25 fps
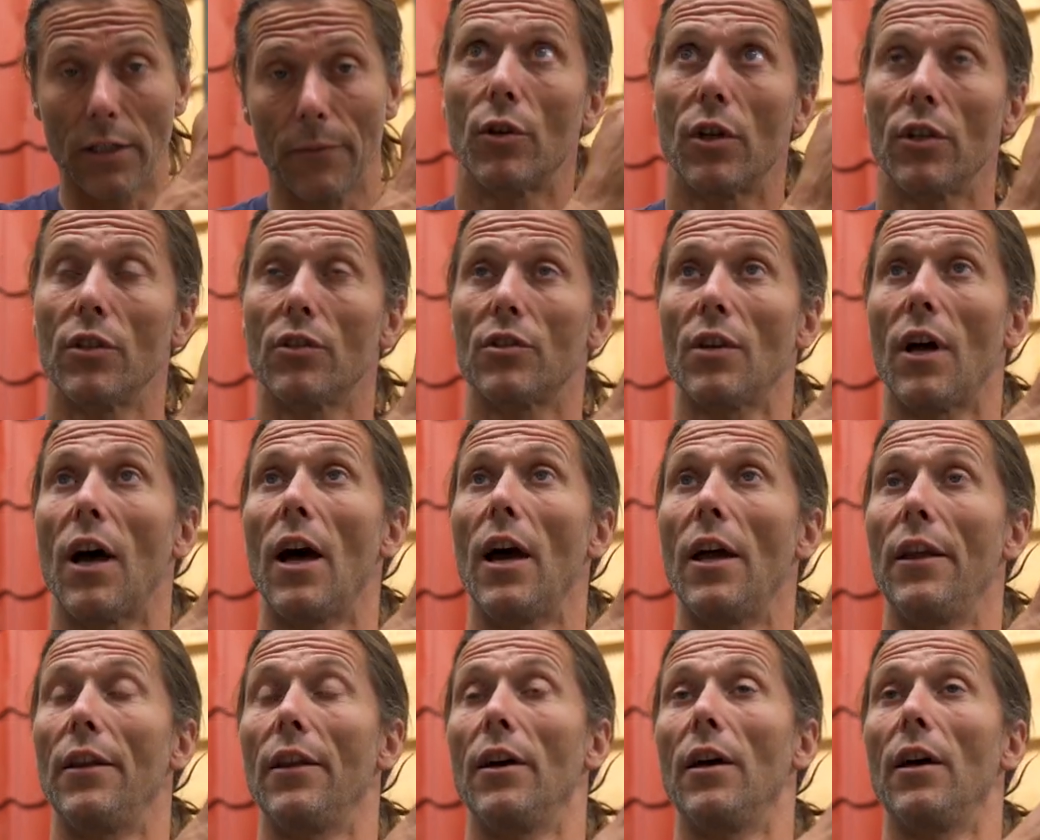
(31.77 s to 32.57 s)
you can
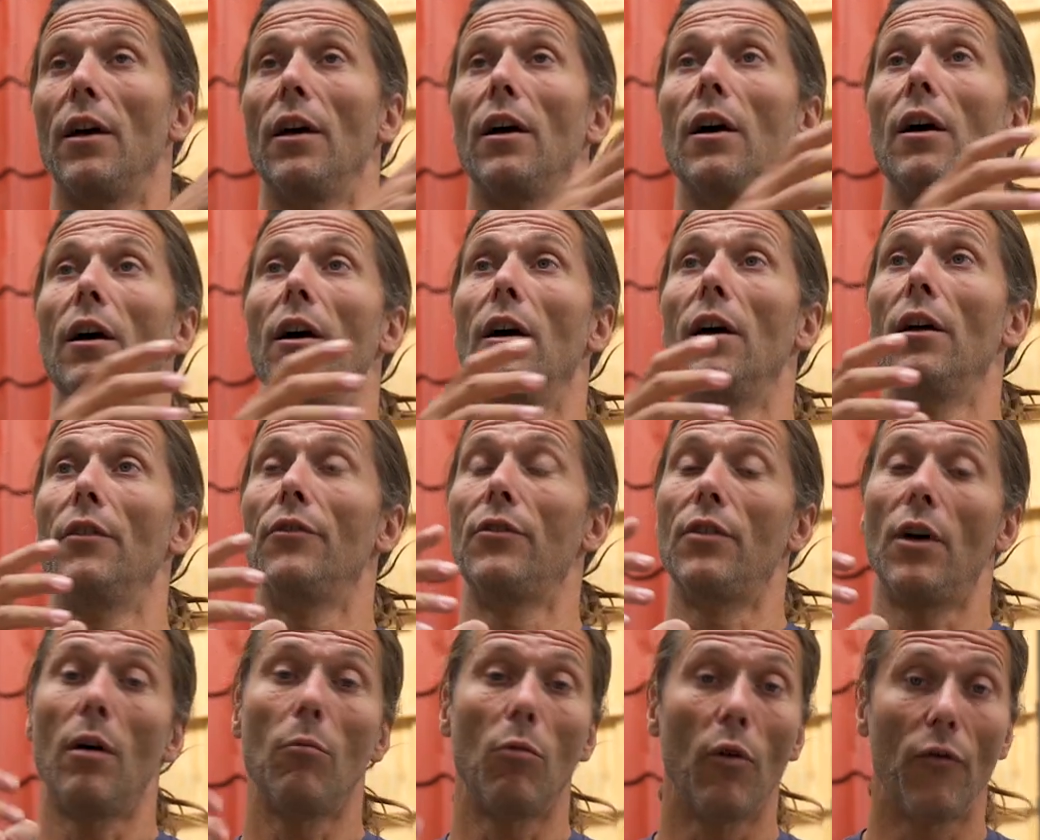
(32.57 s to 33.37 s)
tie the
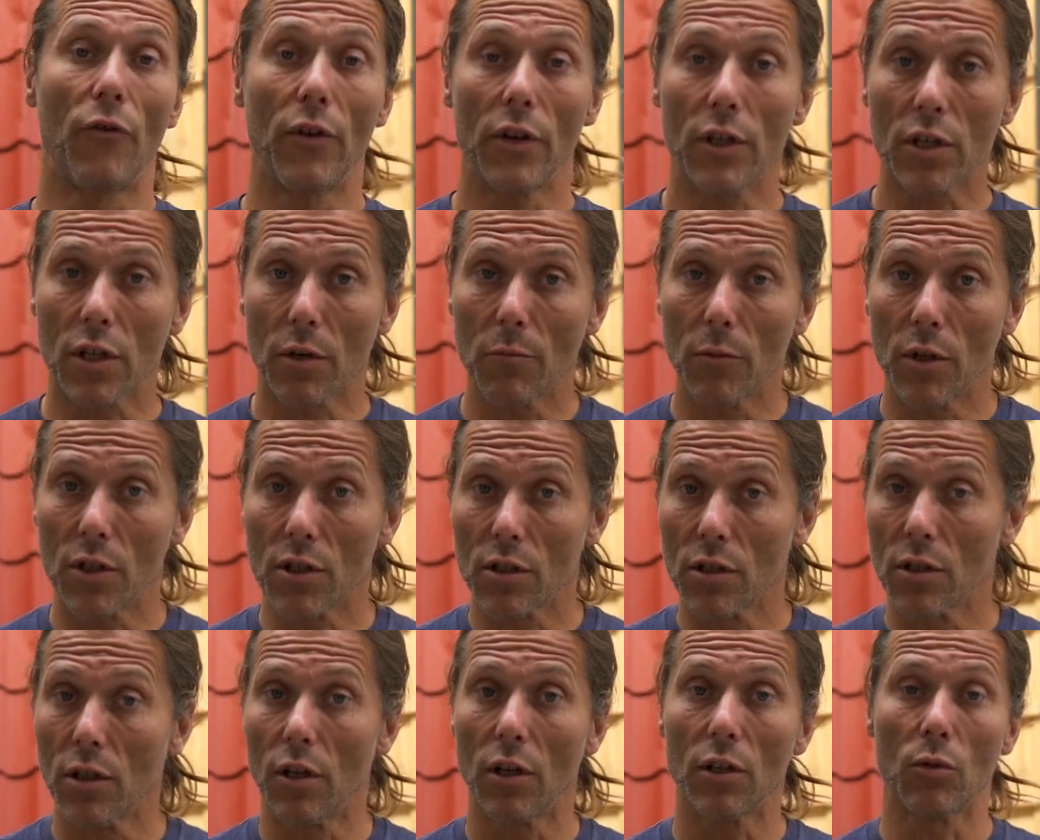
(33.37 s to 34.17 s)
double
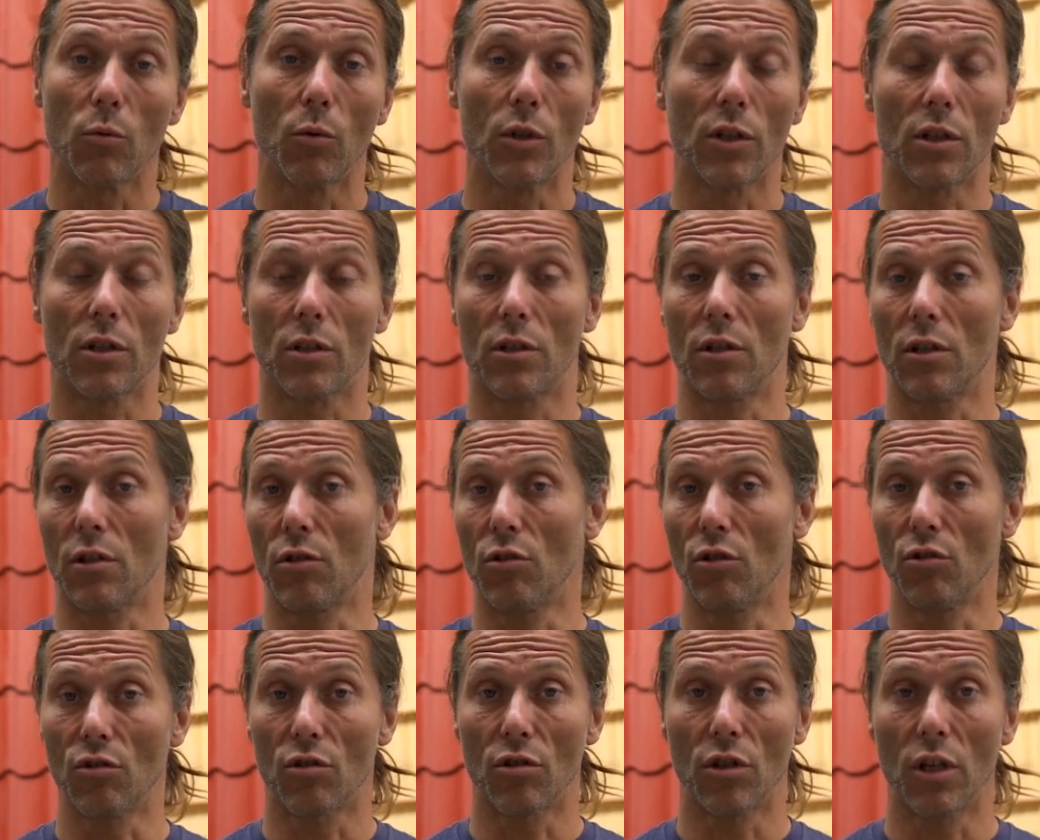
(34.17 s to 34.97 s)
fisherman's knot, which is a
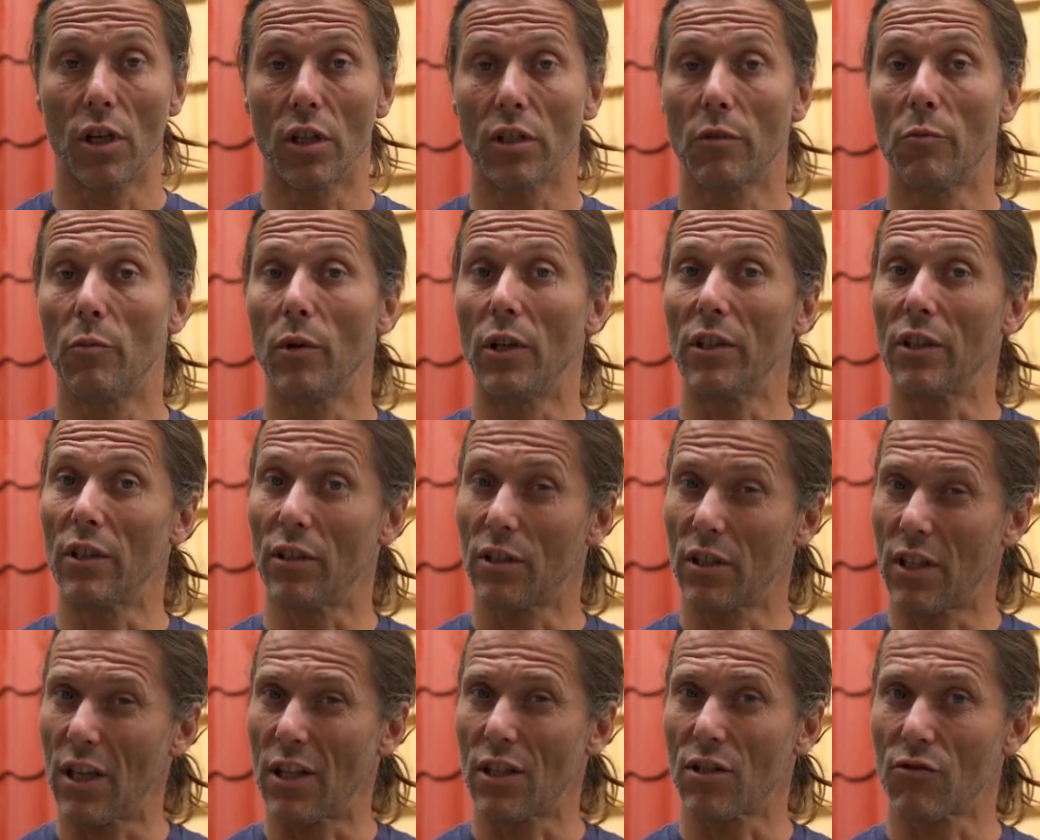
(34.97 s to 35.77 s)
good knot, but
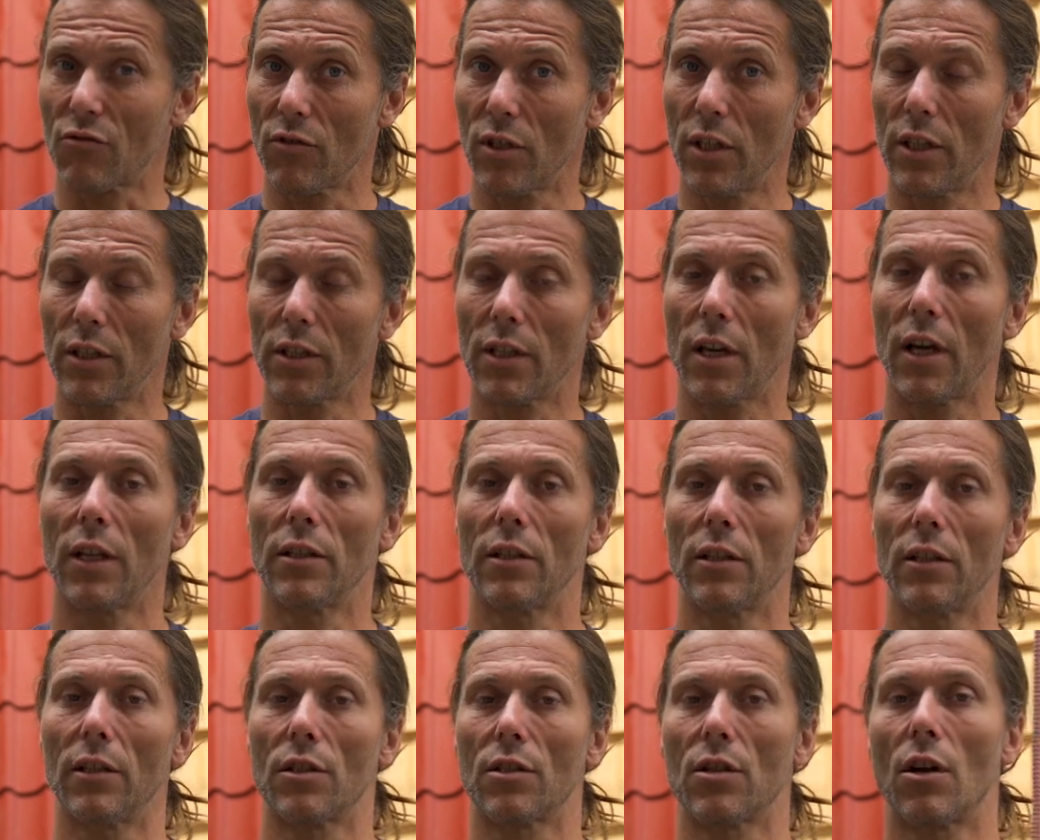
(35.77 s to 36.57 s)
it gets really
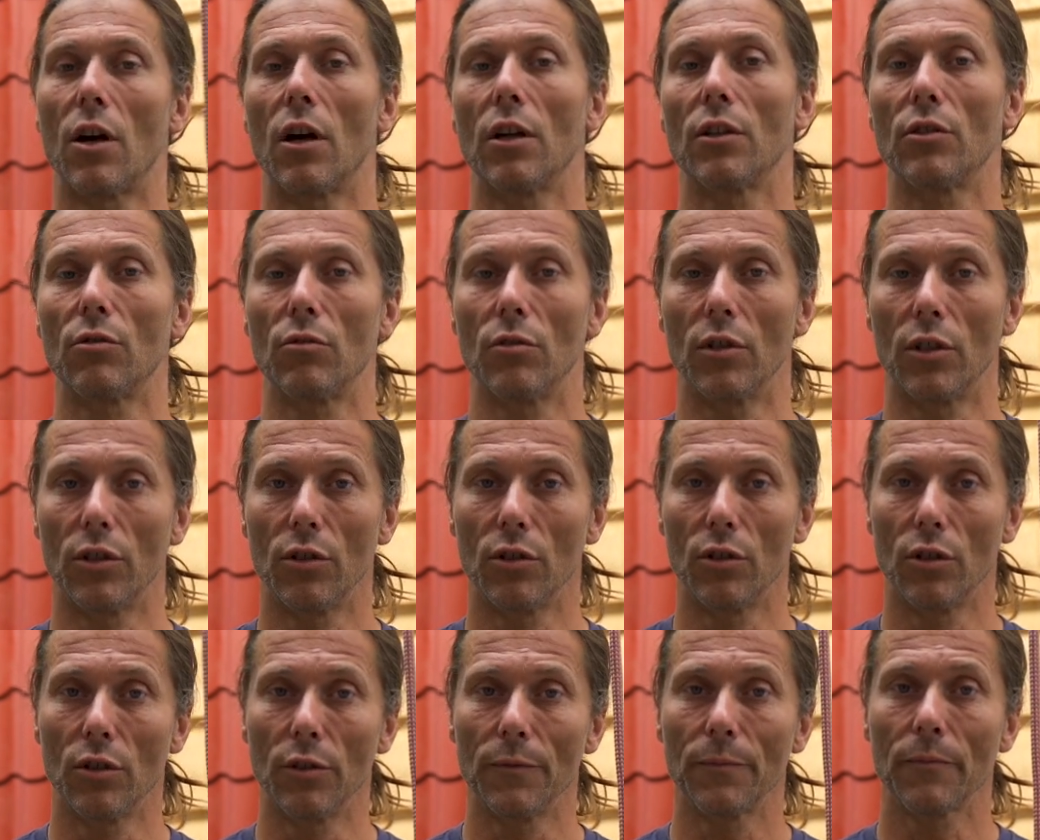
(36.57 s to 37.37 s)
tight and it's hard to
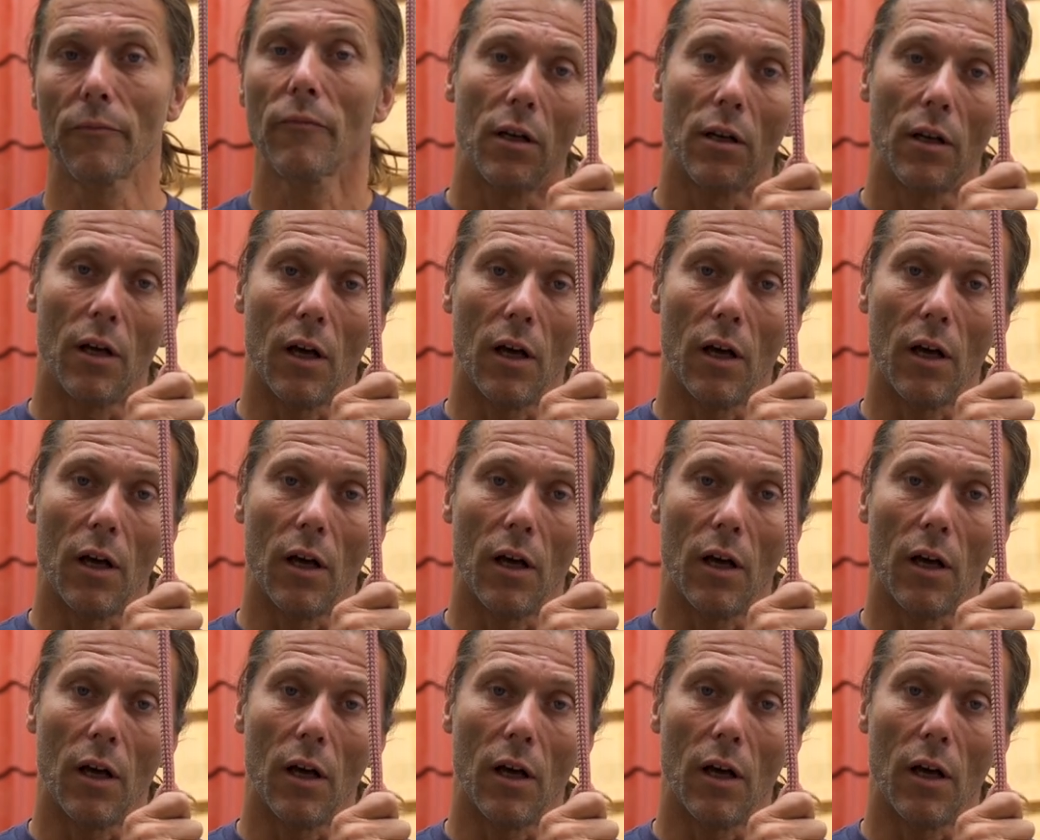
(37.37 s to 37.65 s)
undo.